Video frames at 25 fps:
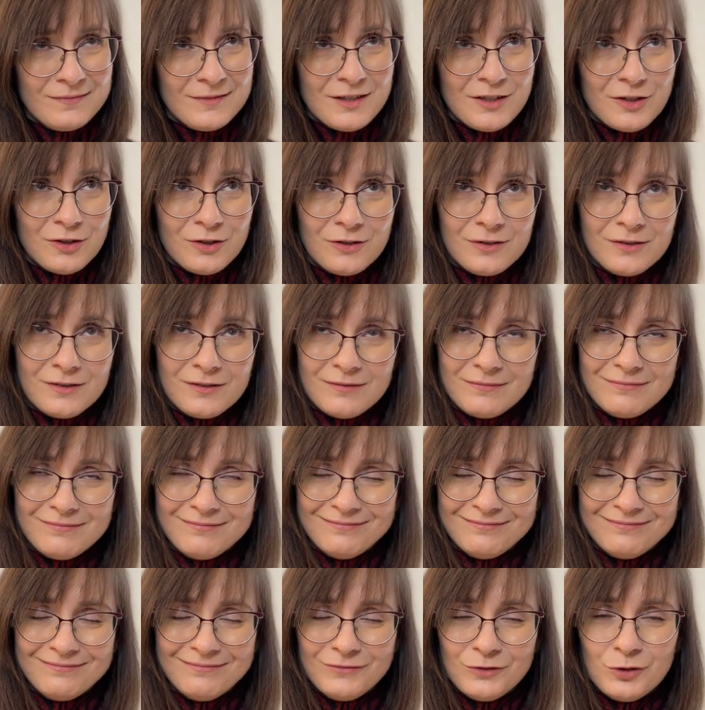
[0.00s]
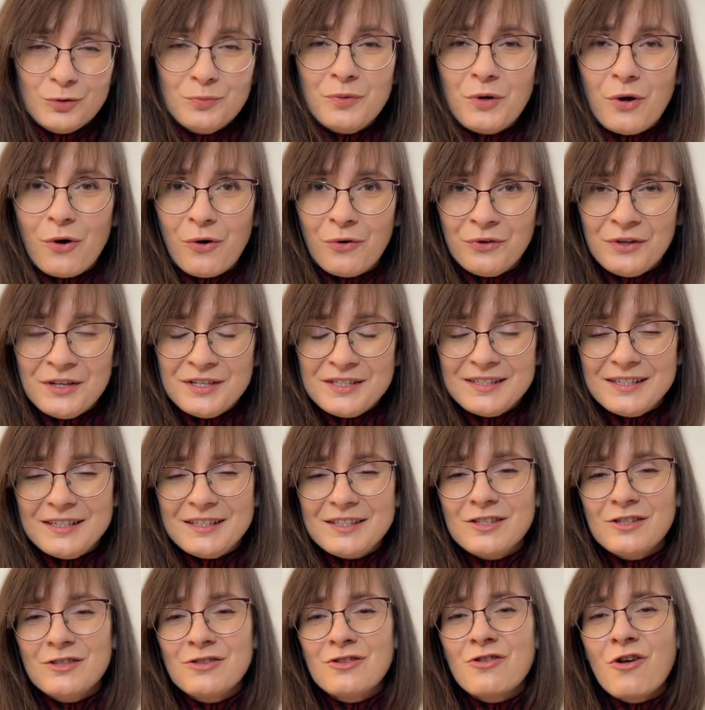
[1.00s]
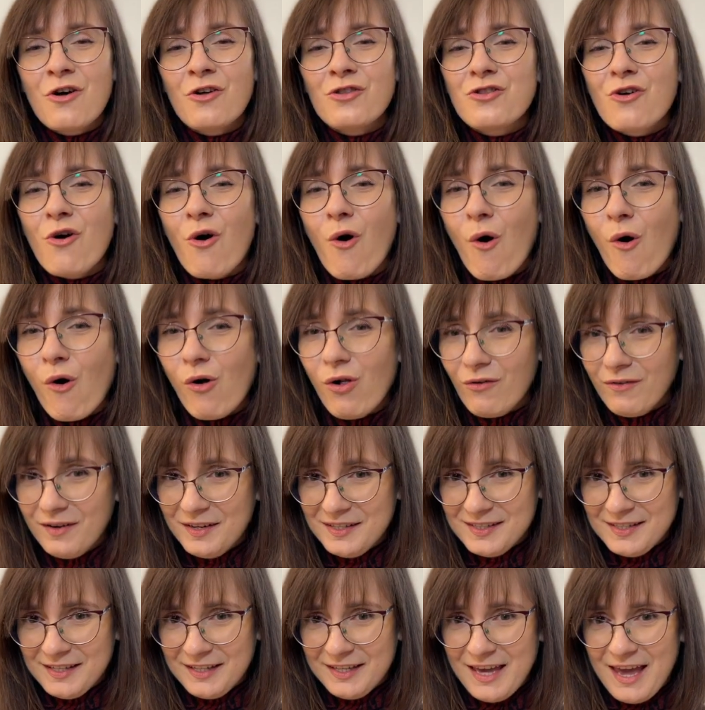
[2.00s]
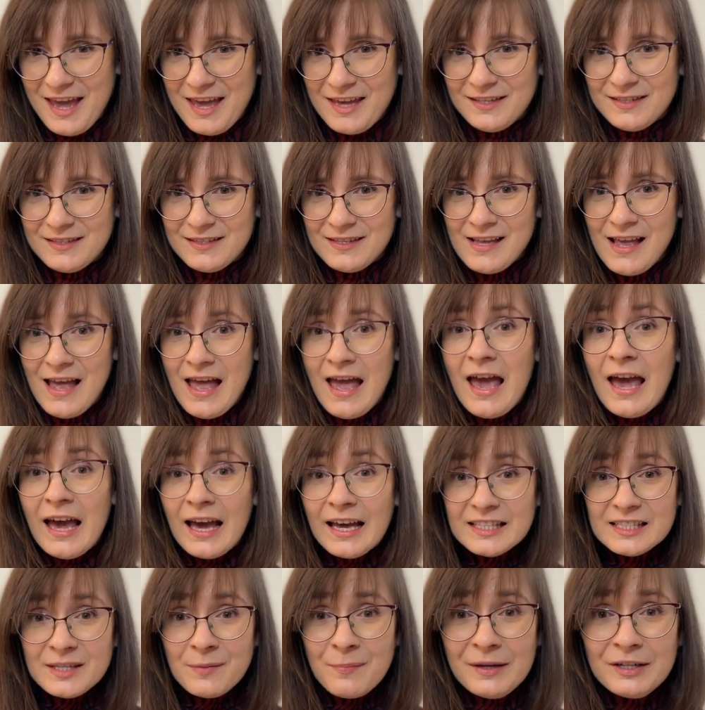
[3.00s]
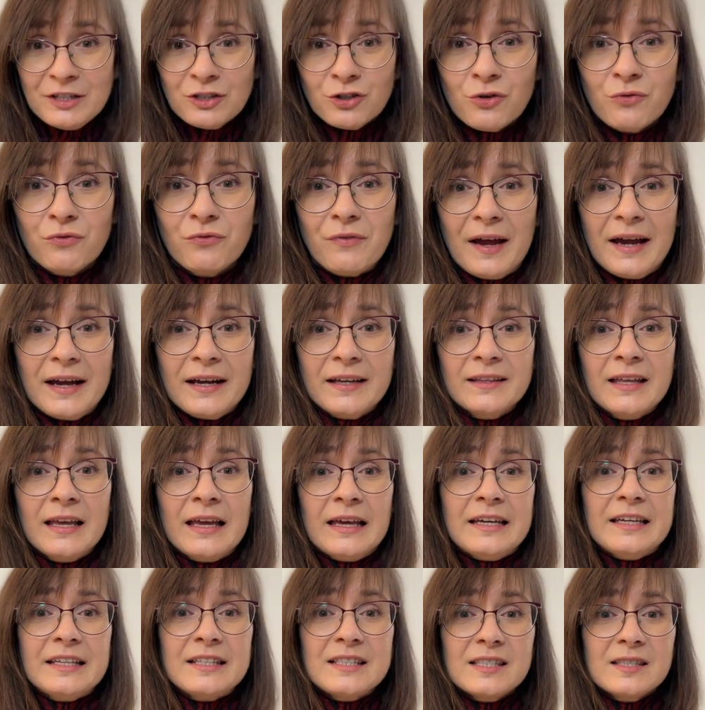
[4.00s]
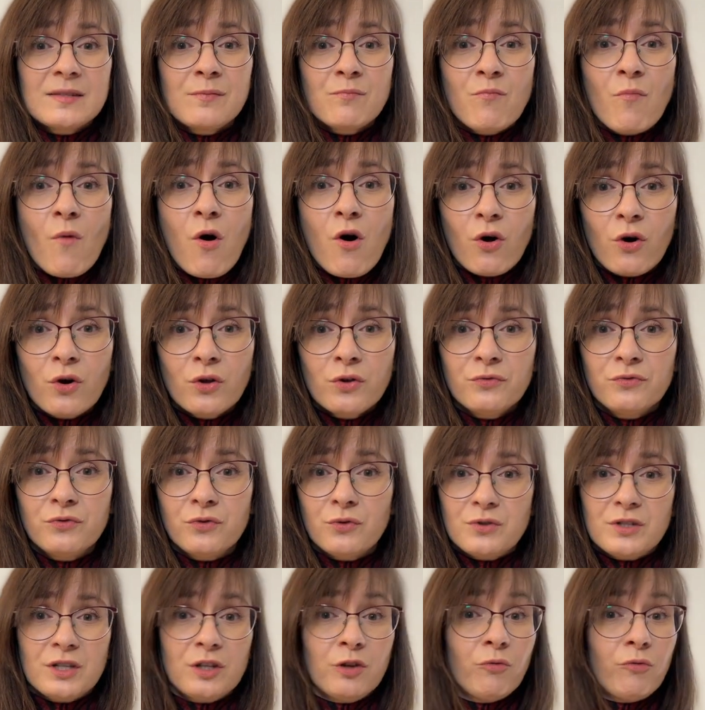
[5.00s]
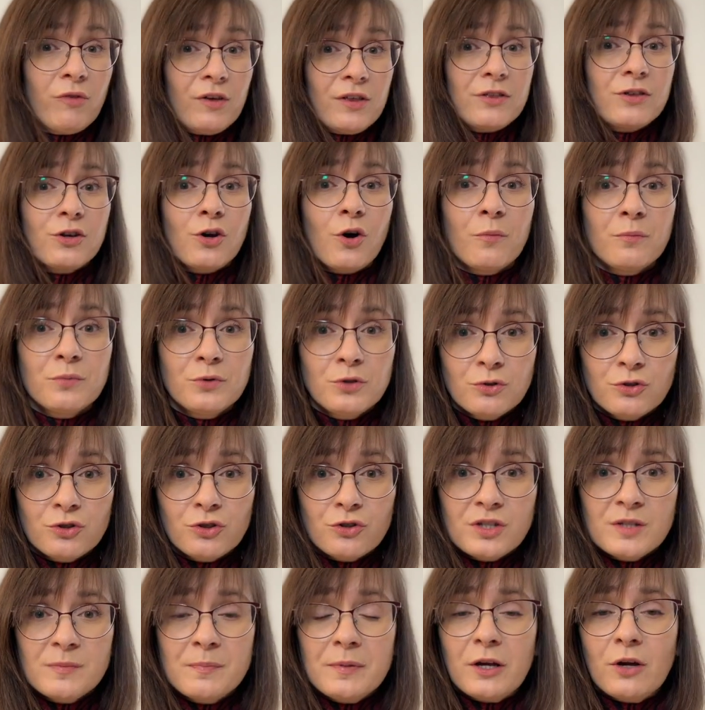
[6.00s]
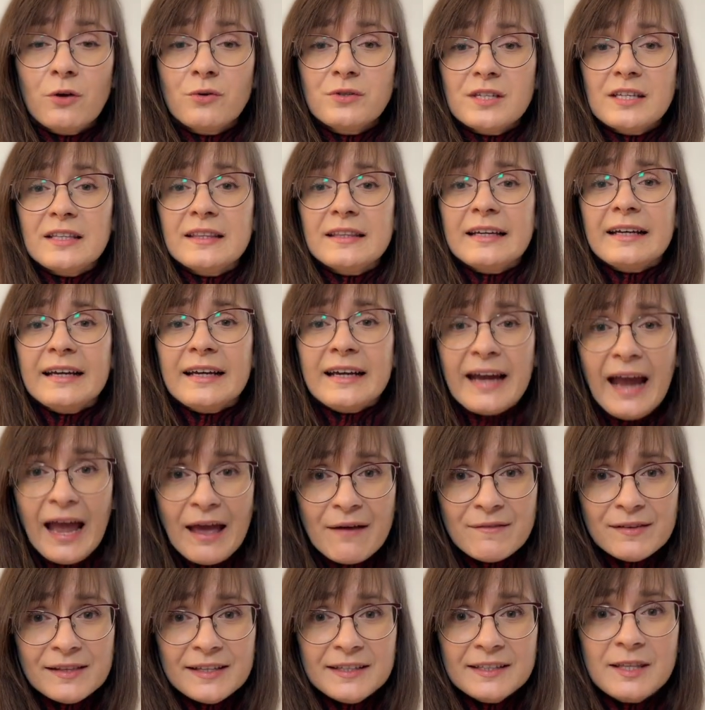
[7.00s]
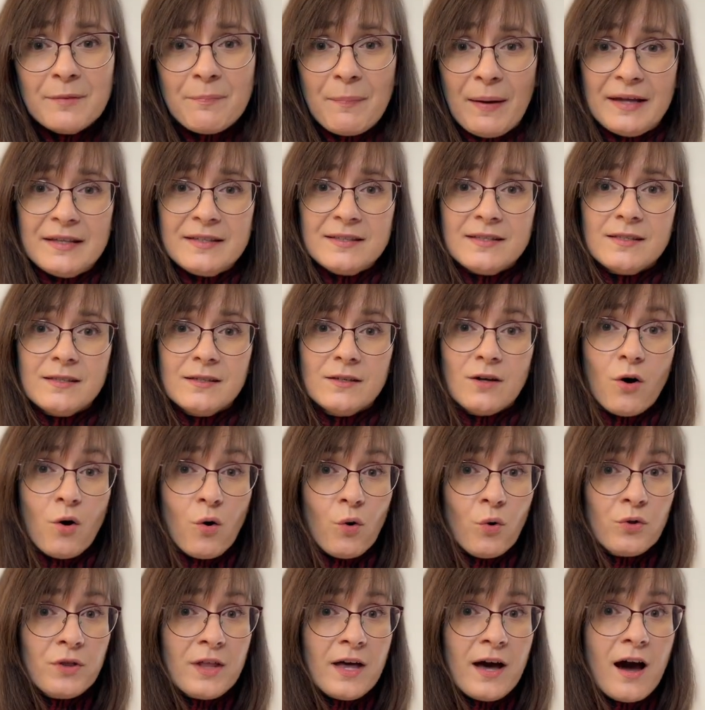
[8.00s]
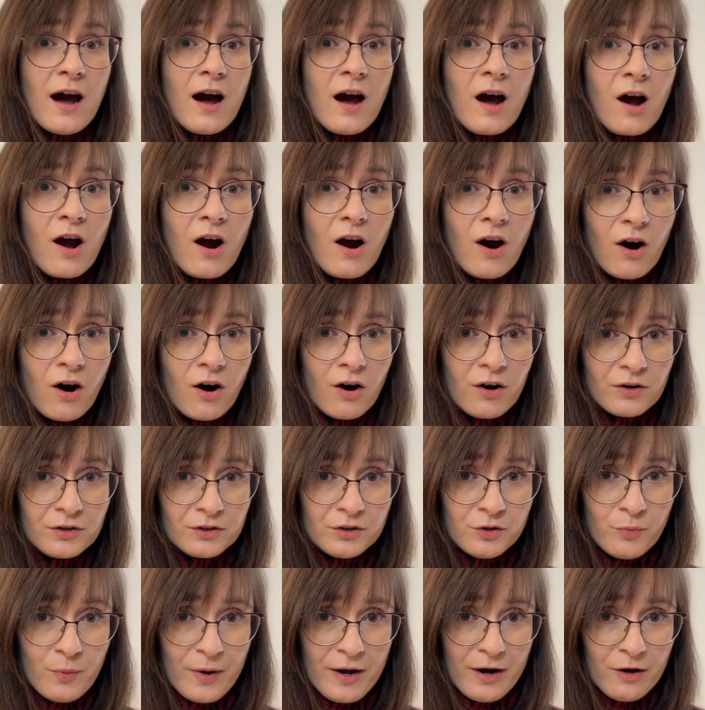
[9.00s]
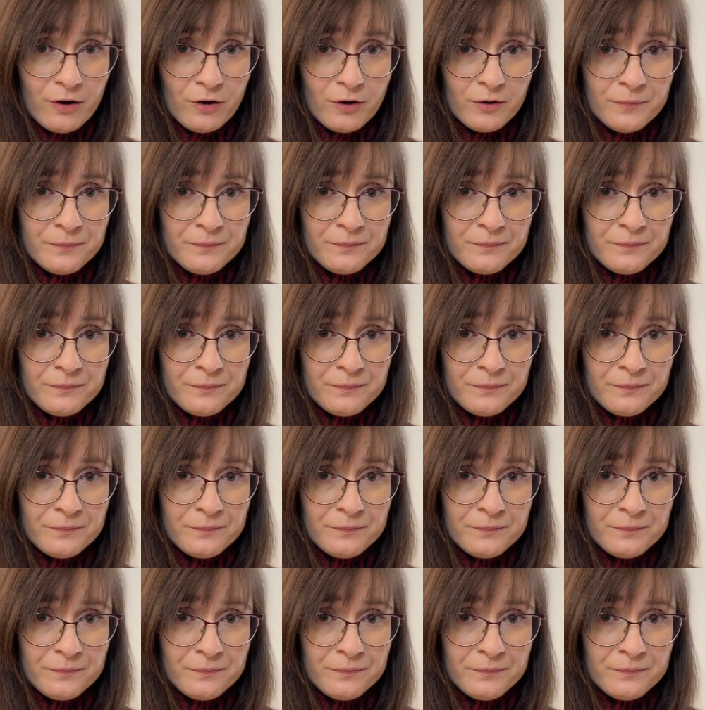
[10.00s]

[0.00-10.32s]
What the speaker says: Or, to be honest, it's not always the case. As a matter of fact, it's more confusing with computers because it heavily depends on hardware.